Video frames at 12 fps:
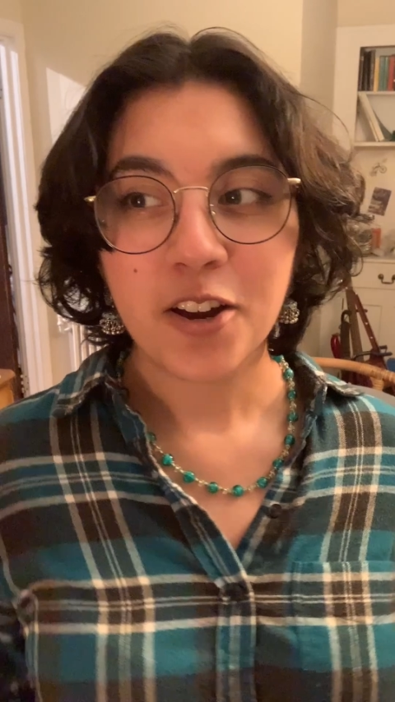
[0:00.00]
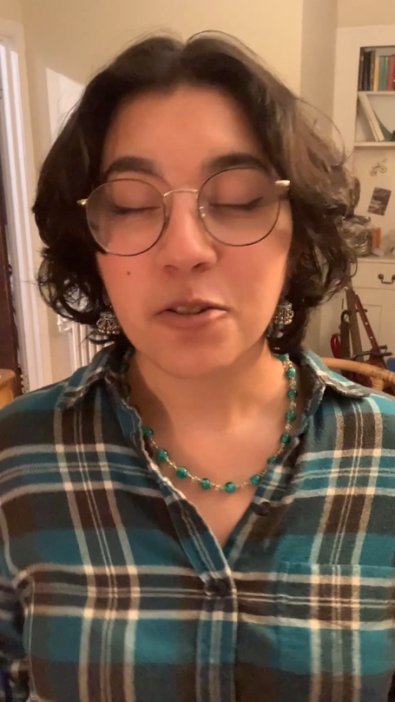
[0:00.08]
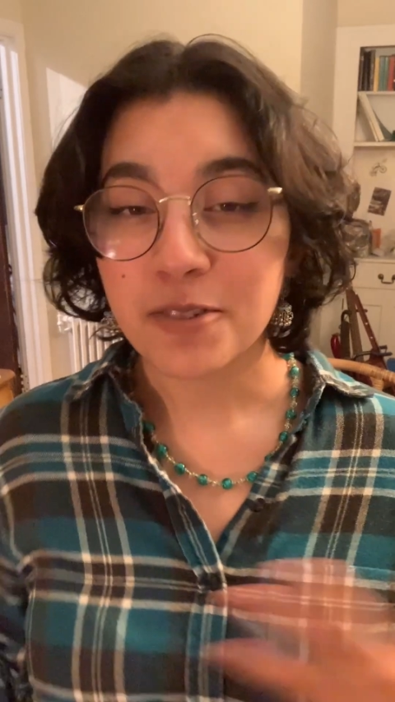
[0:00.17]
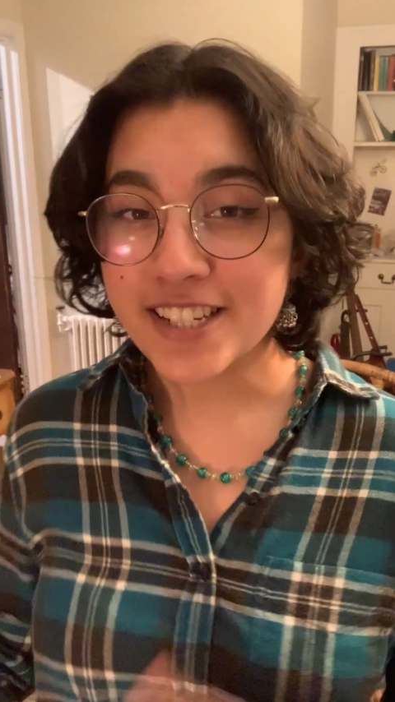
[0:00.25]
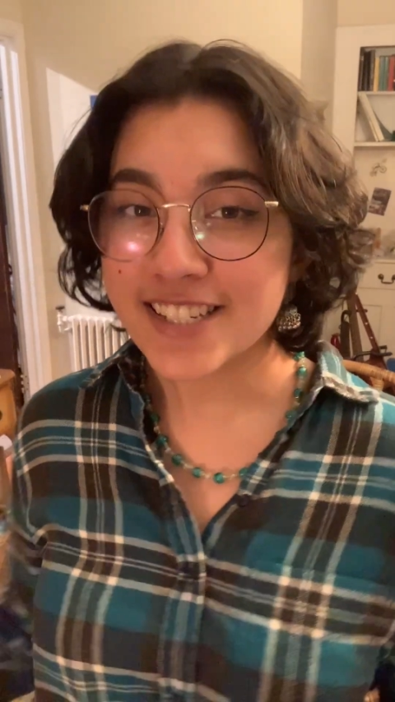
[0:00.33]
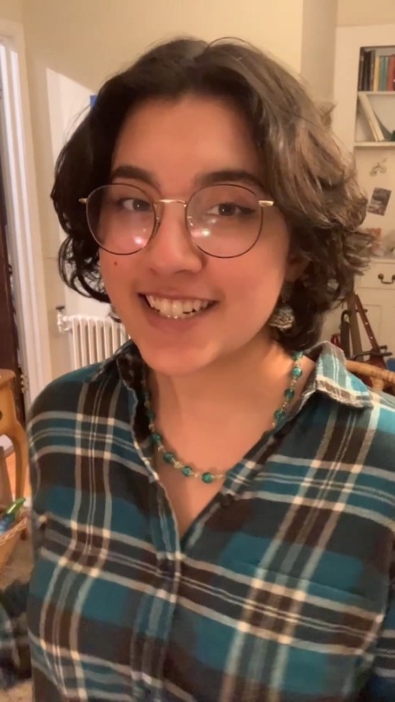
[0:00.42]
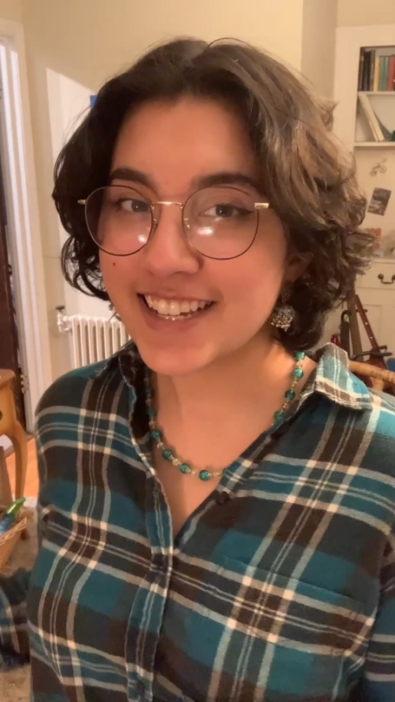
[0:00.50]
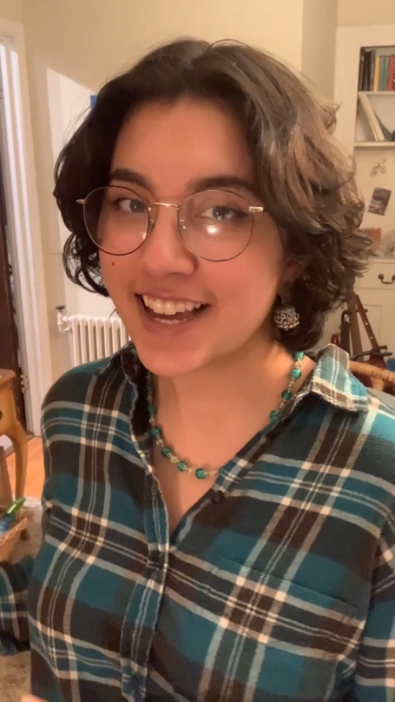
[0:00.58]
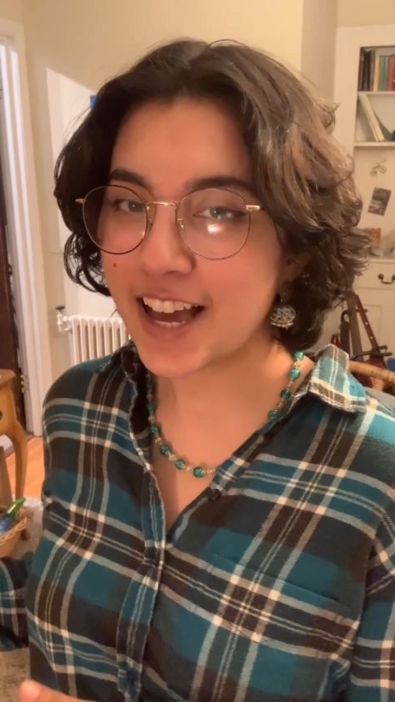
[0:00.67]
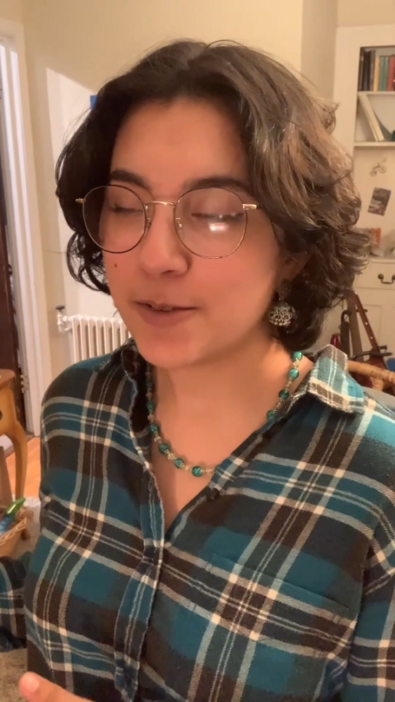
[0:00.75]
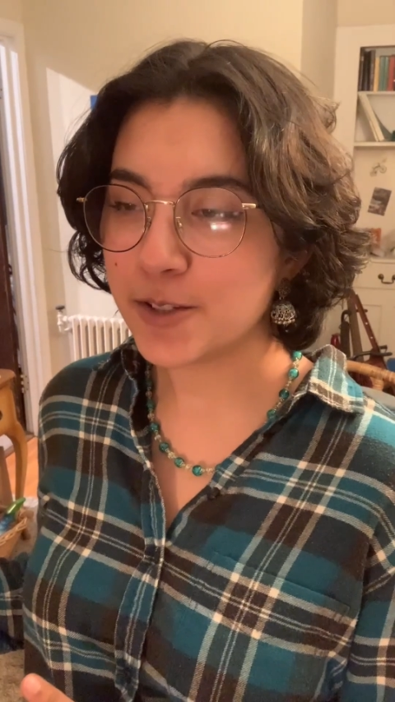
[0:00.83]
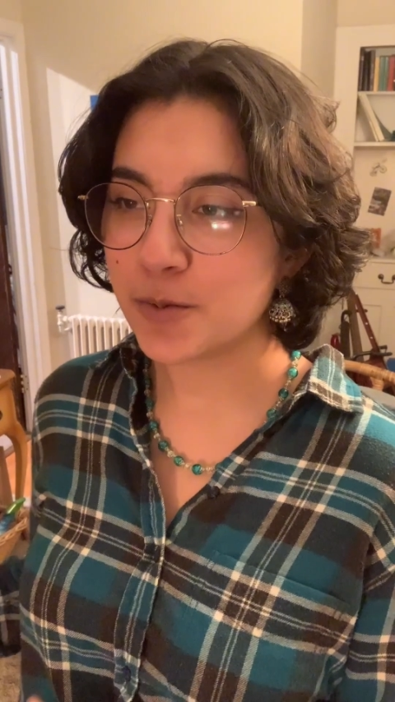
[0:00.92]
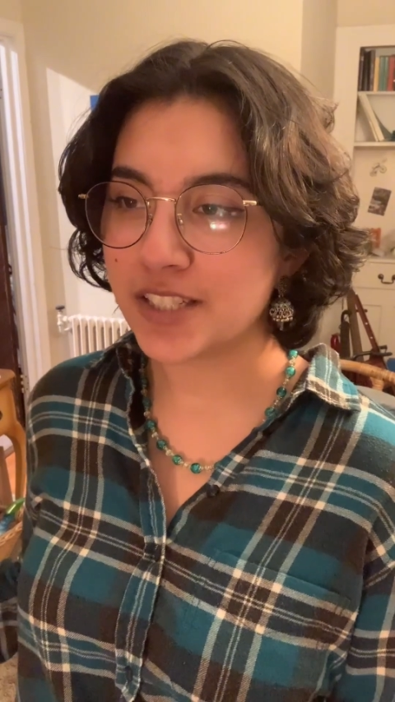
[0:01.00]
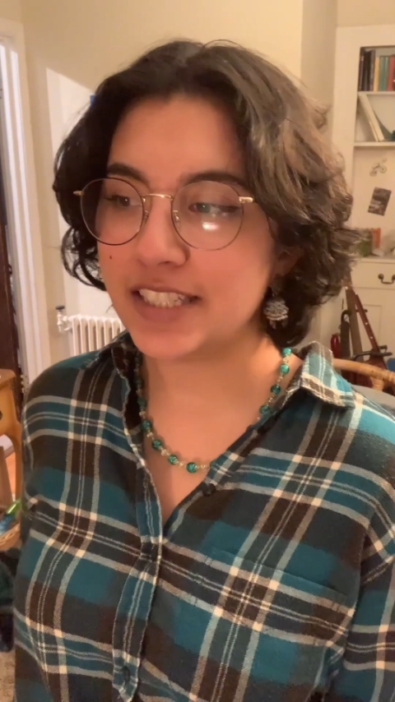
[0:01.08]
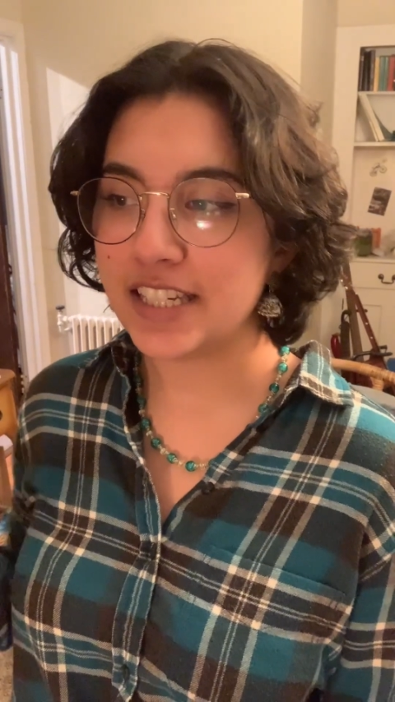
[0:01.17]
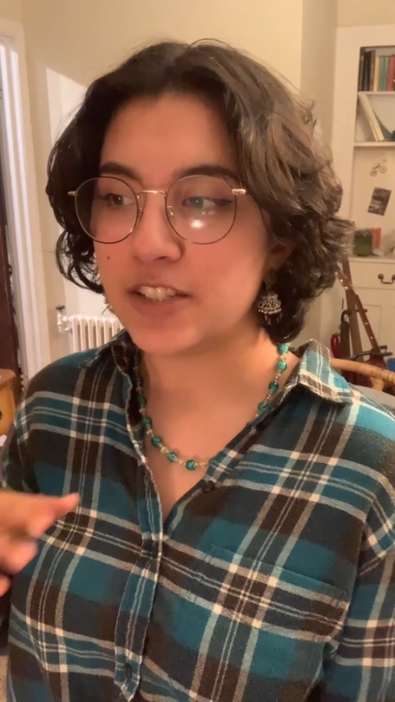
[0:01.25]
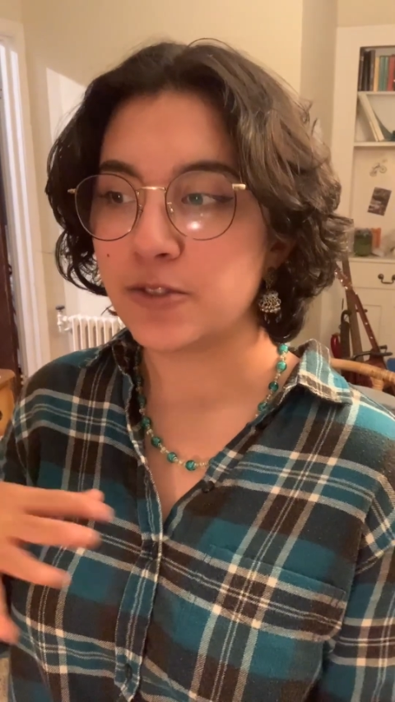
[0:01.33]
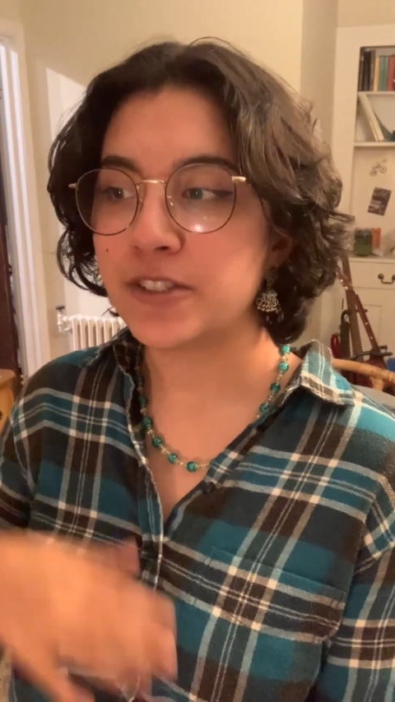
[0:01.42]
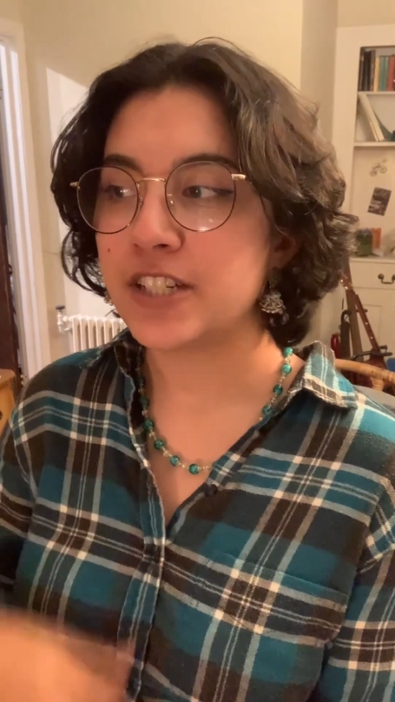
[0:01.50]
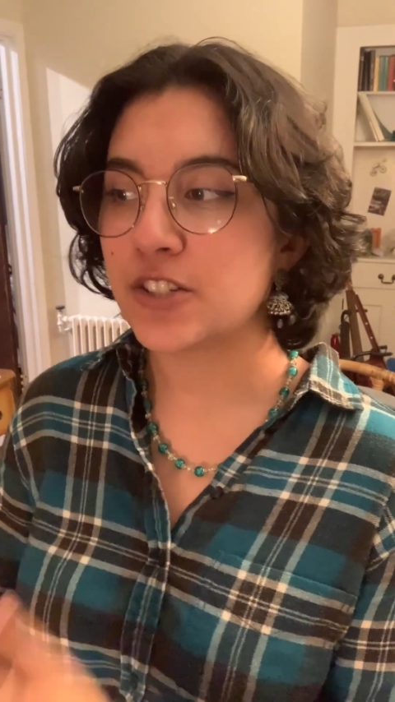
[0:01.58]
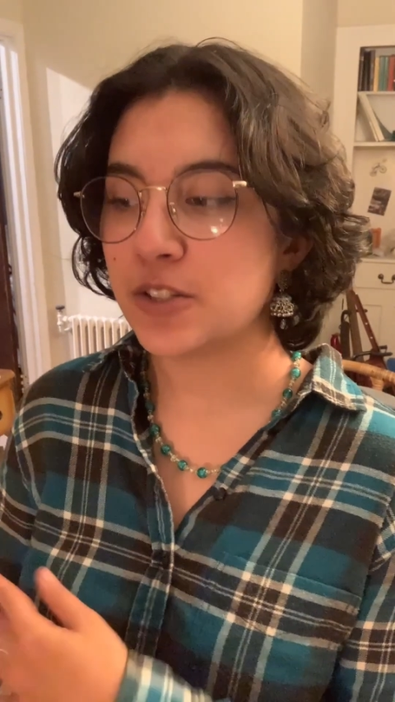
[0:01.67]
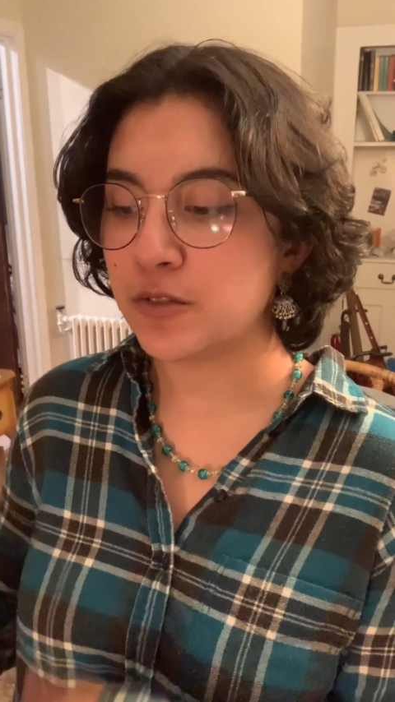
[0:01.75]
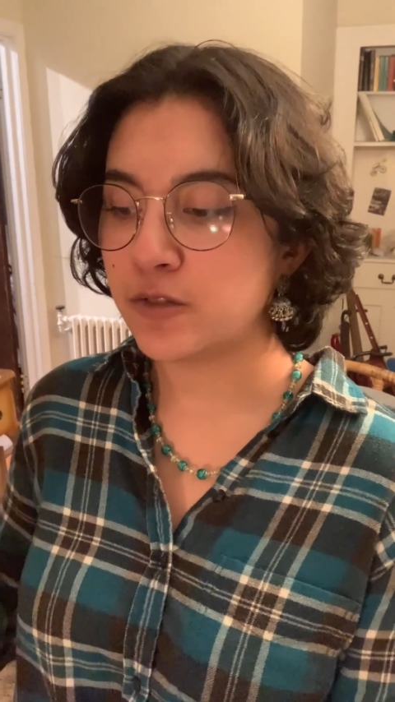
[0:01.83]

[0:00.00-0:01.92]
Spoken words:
Originally, I was working in traditional